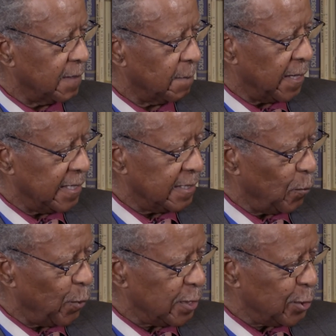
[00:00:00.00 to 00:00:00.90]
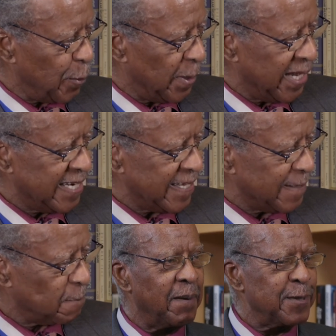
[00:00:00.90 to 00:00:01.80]
Painting? What are you painting?
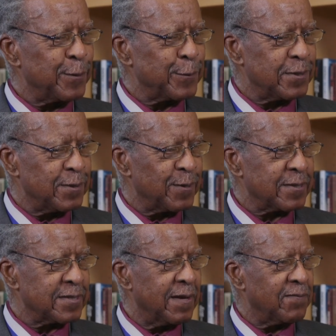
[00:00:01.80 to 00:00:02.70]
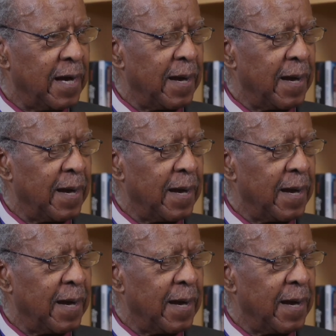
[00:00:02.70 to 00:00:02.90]
I'm using your stuff.